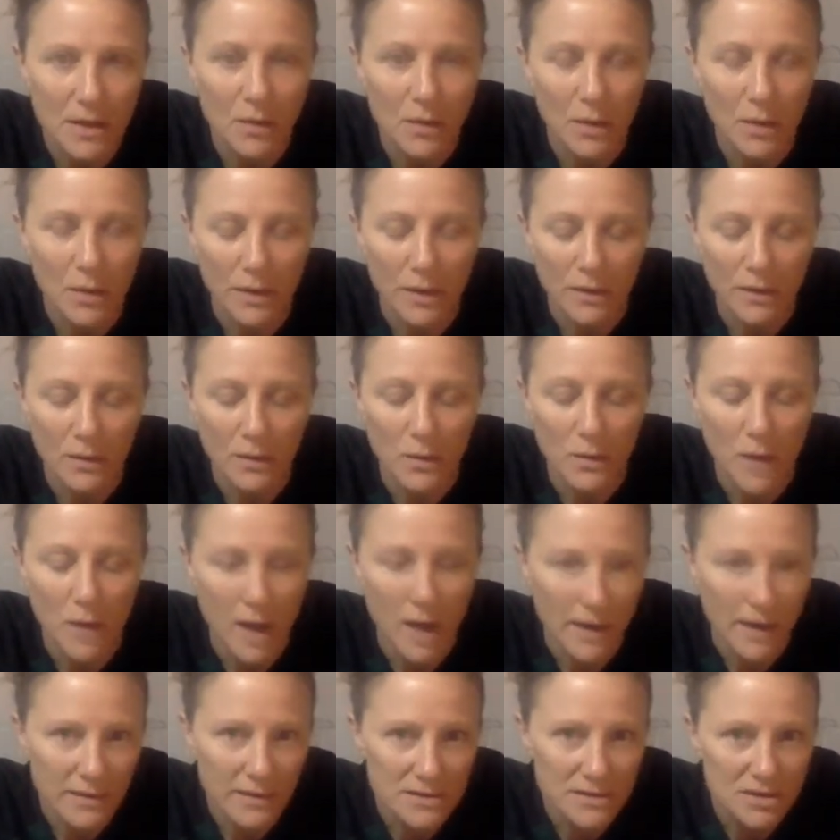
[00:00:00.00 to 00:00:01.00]
What you
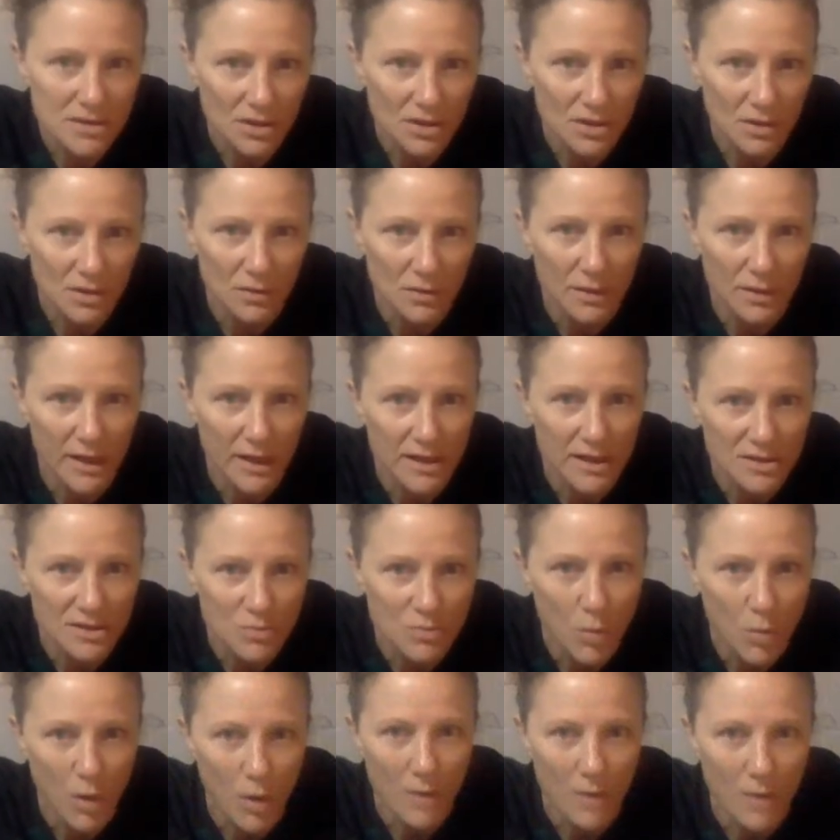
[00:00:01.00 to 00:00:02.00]
want to do, it's
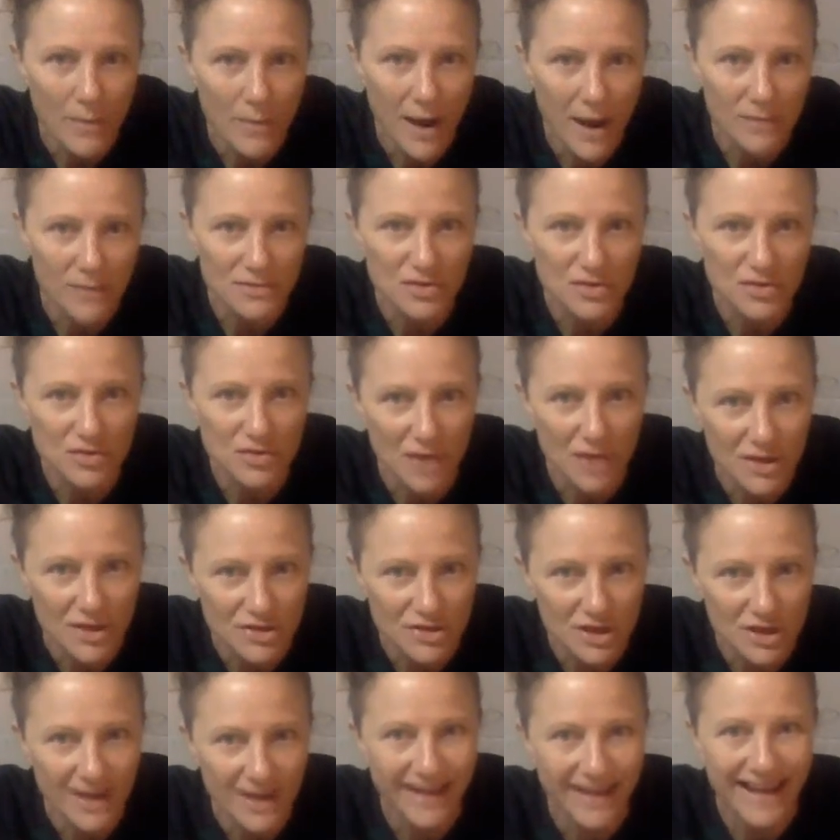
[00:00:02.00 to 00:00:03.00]
more about
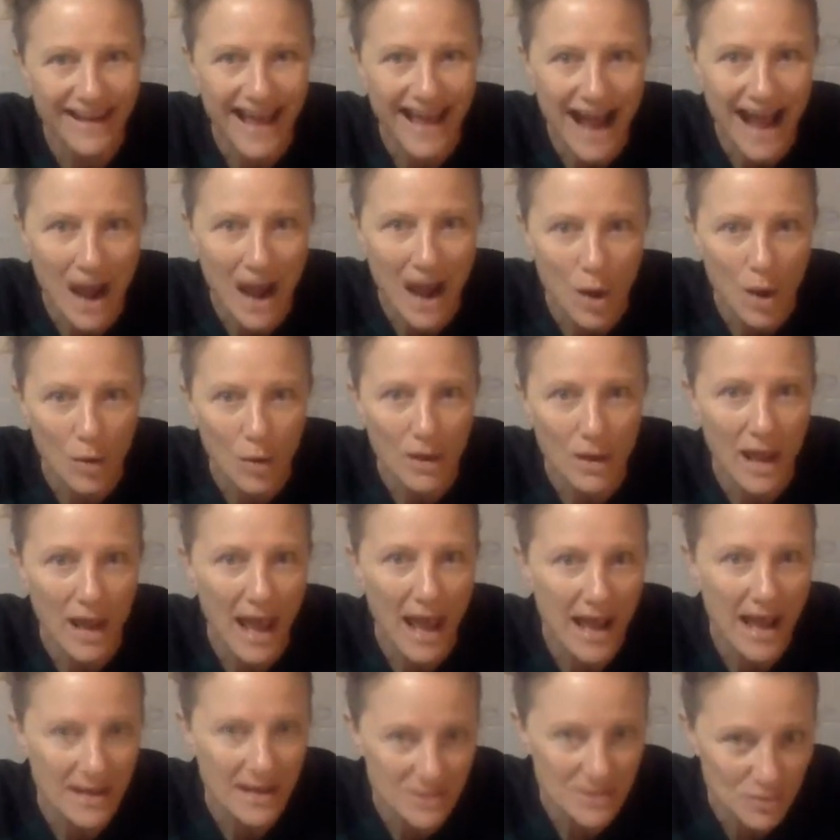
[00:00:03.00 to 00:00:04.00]
stretching it out
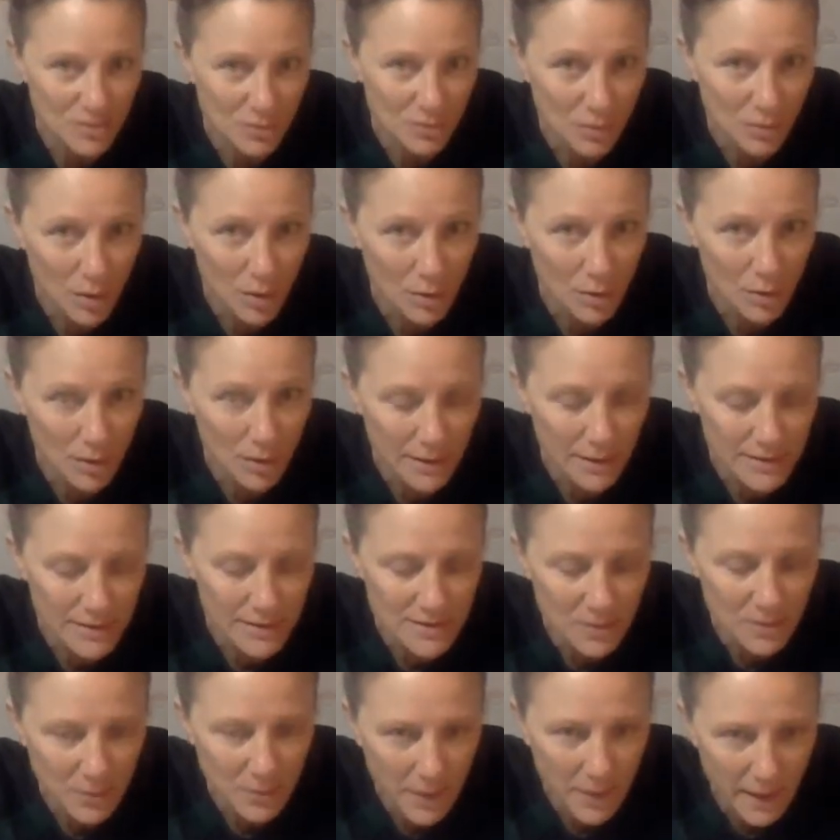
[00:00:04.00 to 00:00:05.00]
as you roll
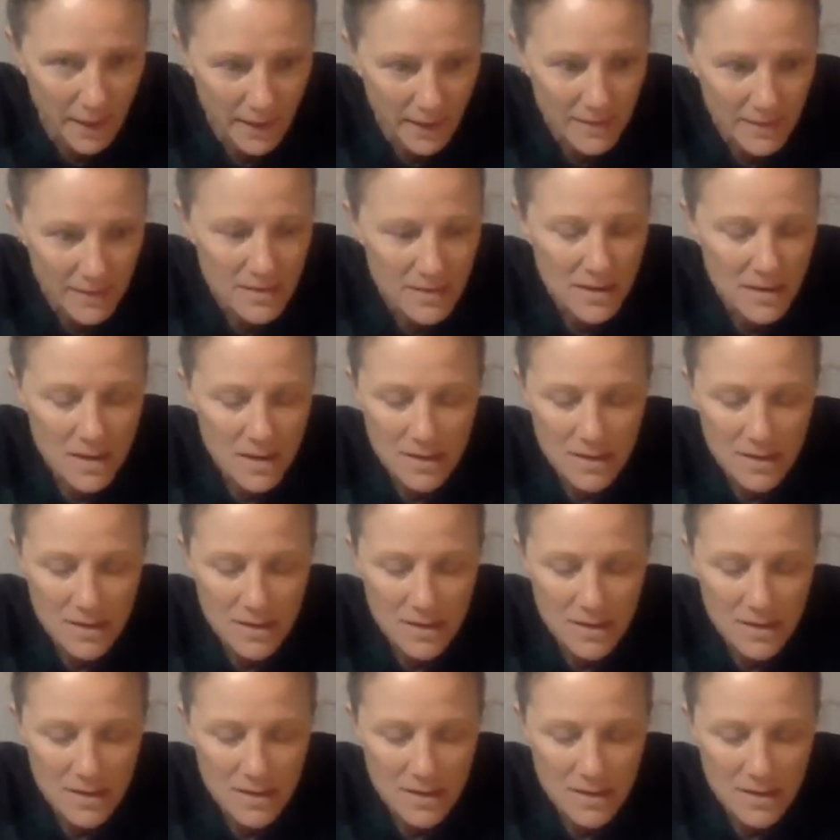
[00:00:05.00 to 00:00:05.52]
it. Okay?